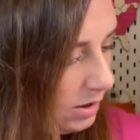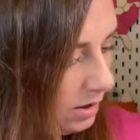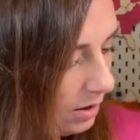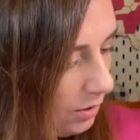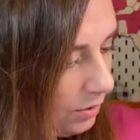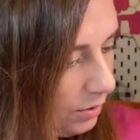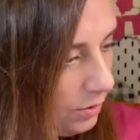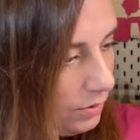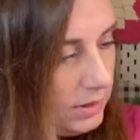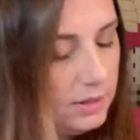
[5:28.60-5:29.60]
So
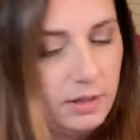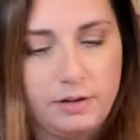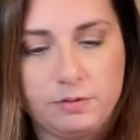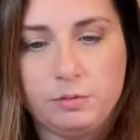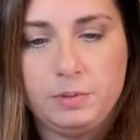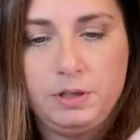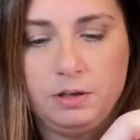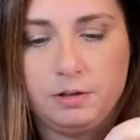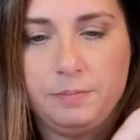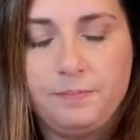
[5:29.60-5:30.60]
let's see, I have a ribbon
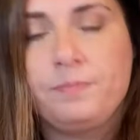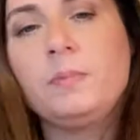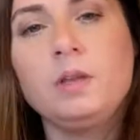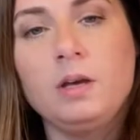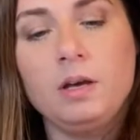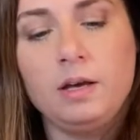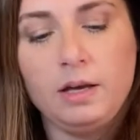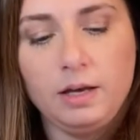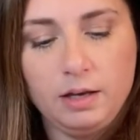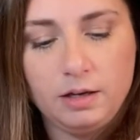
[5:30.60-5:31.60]
here,
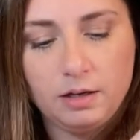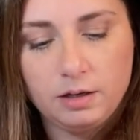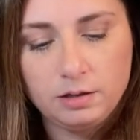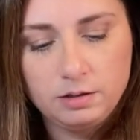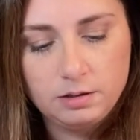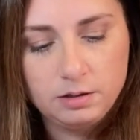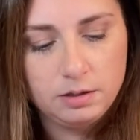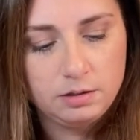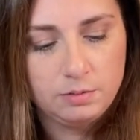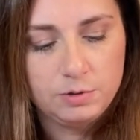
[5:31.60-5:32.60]
and
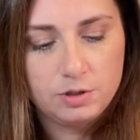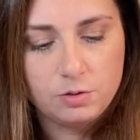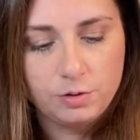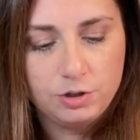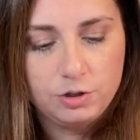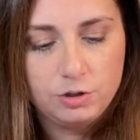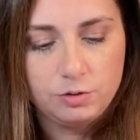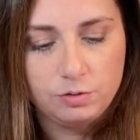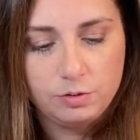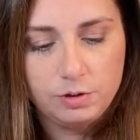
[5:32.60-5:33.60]
I'm just going
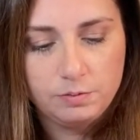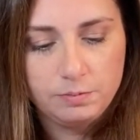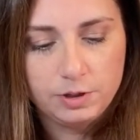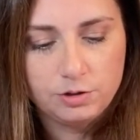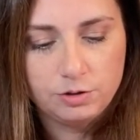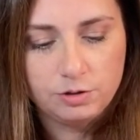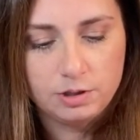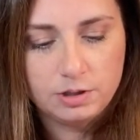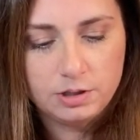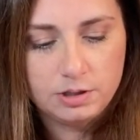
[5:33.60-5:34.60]
to make sure
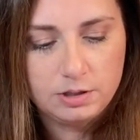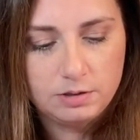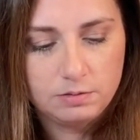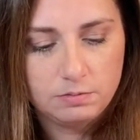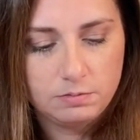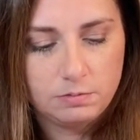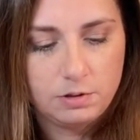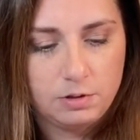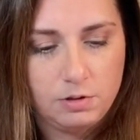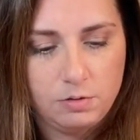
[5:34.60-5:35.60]
it's
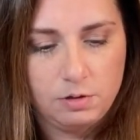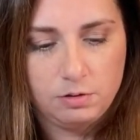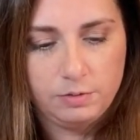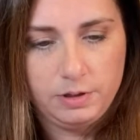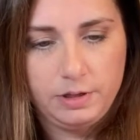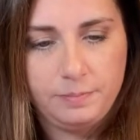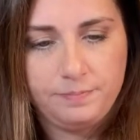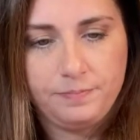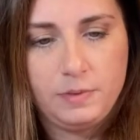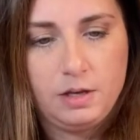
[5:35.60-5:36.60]
gonna go all the way, yep.
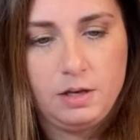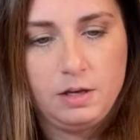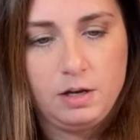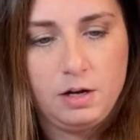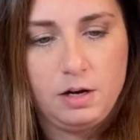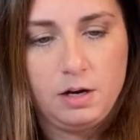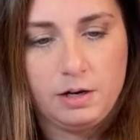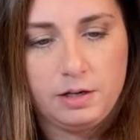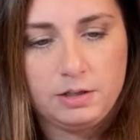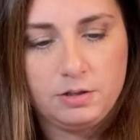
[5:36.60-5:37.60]
All
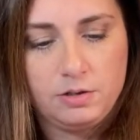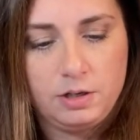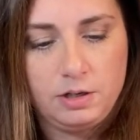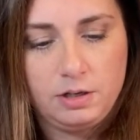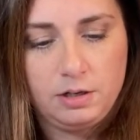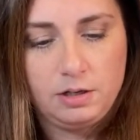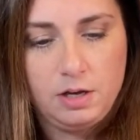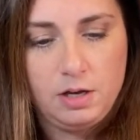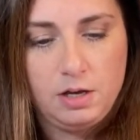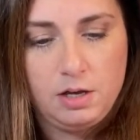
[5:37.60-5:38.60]
right, so then
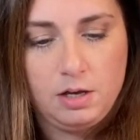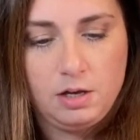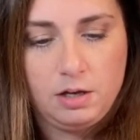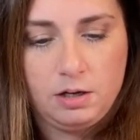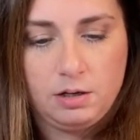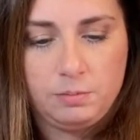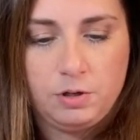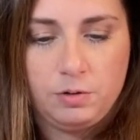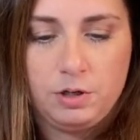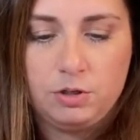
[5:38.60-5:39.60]
I'm
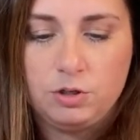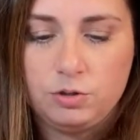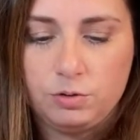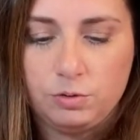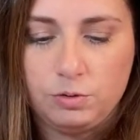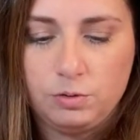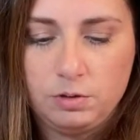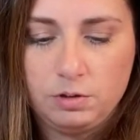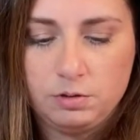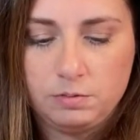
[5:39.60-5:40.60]
going to
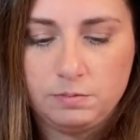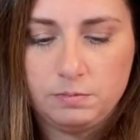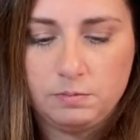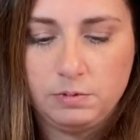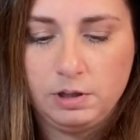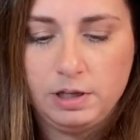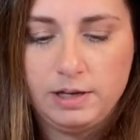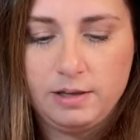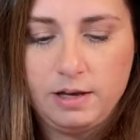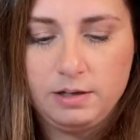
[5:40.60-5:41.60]
lay
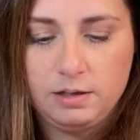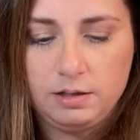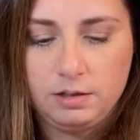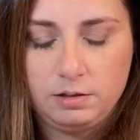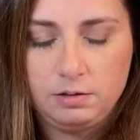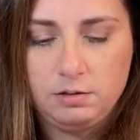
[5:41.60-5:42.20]
that in,